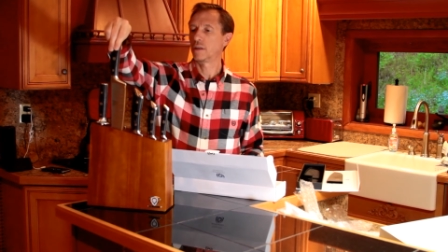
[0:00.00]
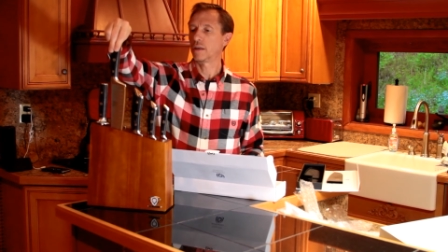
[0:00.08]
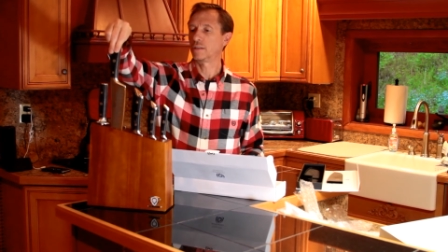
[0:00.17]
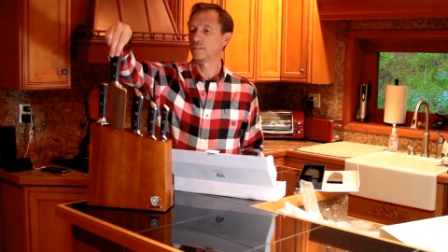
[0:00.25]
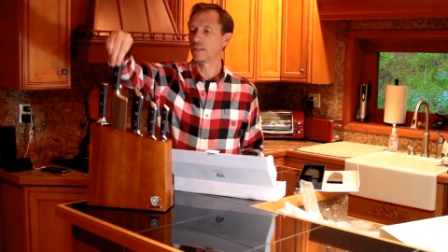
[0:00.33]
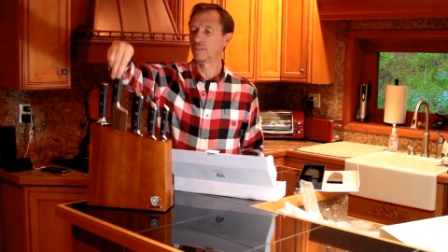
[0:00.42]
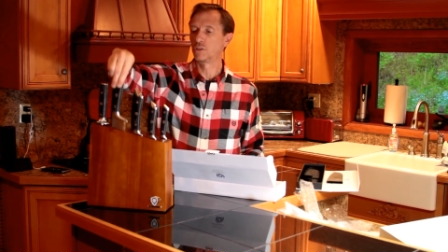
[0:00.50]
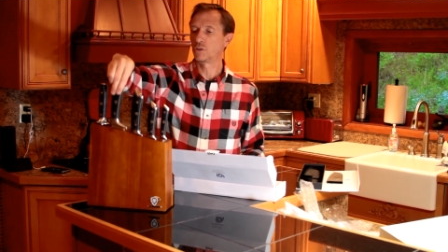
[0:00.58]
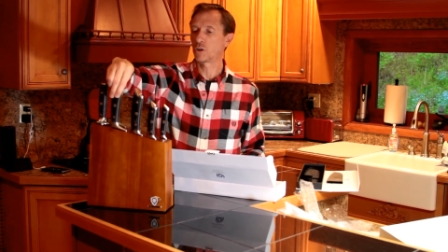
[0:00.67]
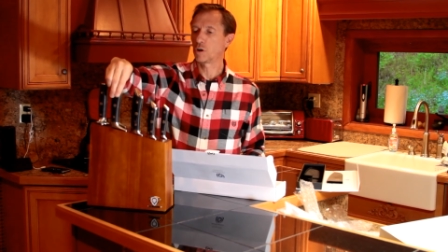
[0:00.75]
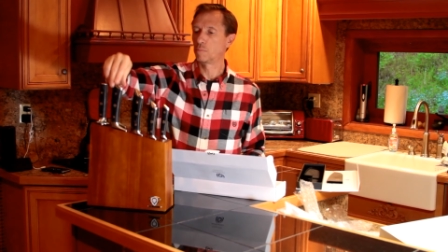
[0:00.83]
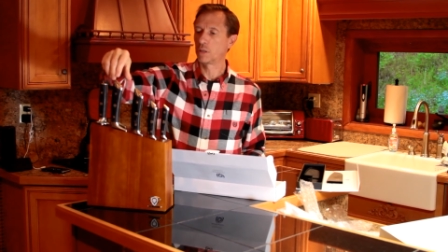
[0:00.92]
a
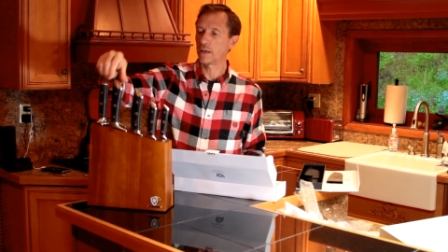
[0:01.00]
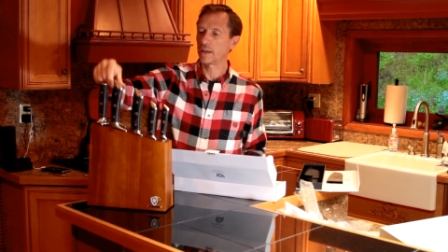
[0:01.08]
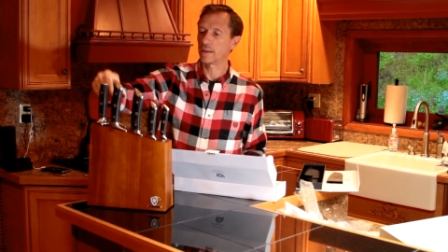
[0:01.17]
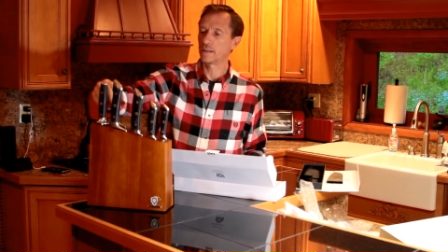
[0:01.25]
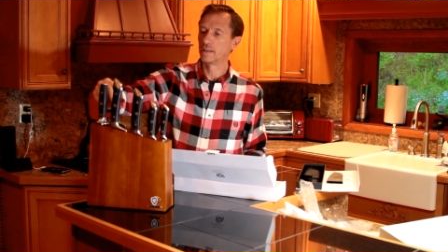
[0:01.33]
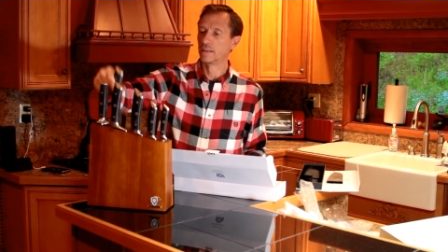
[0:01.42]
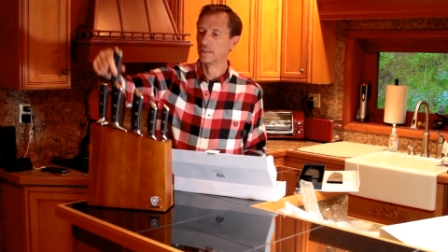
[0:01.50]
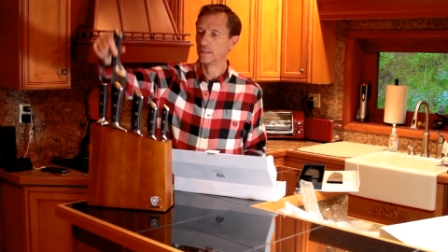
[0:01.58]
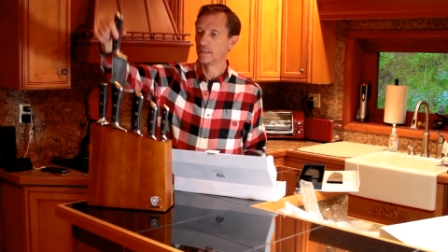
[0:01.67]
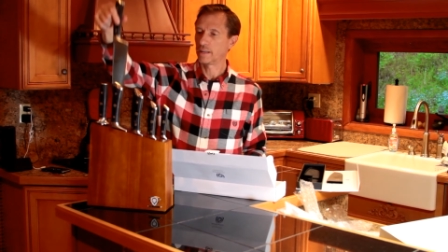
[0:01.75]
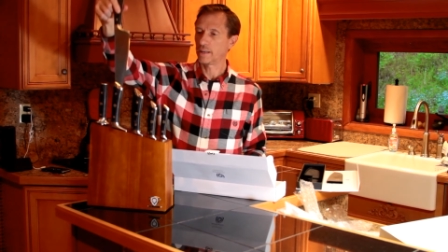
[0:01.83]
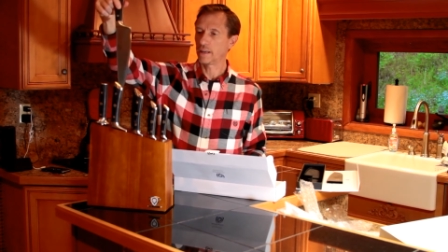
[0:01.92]
Santoku blade,
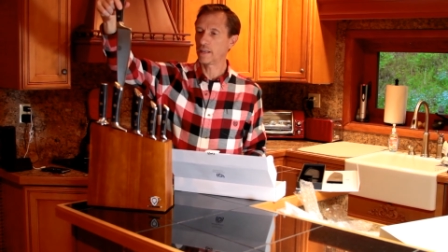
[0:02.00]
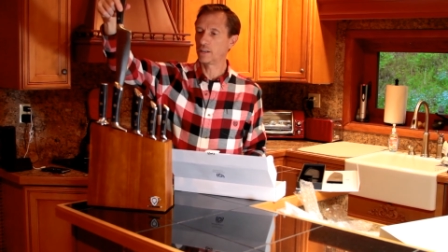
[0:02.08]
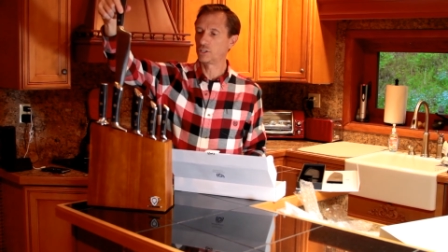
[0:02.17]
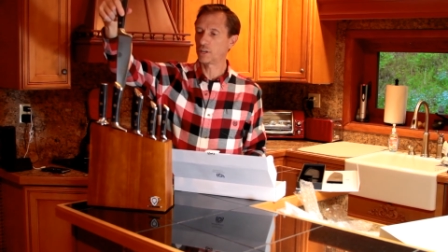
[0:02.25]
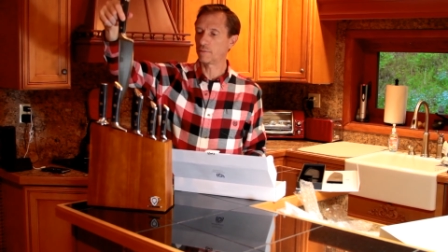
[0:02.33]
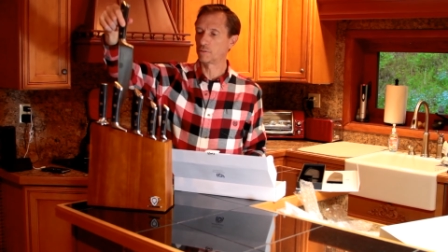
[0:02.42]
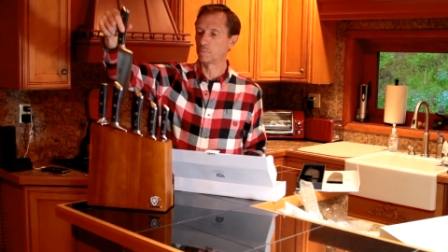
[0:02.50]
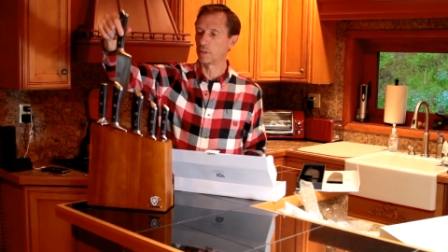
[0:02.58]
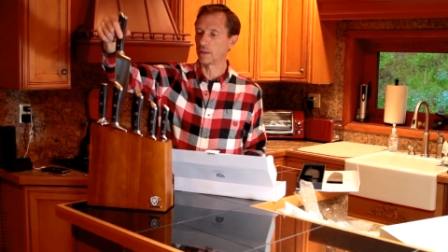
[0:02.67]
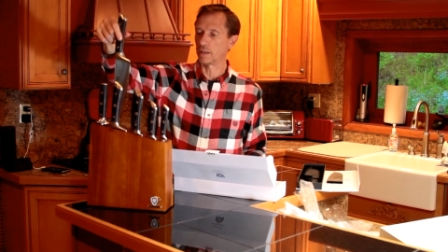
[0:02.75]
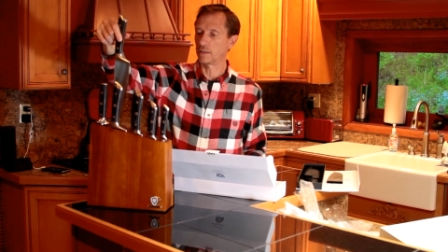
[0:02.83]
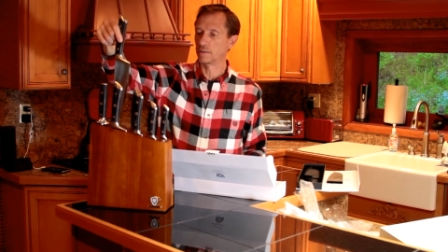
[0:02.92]
and a chef's
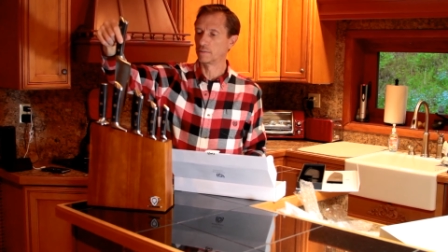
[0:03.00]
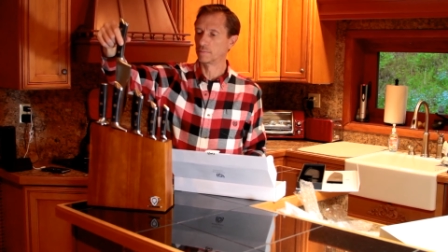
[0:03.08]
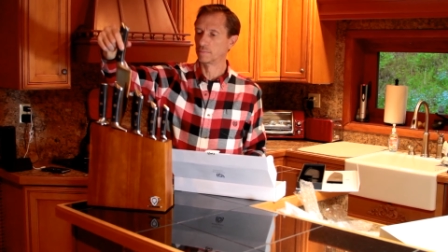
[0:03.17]
blade,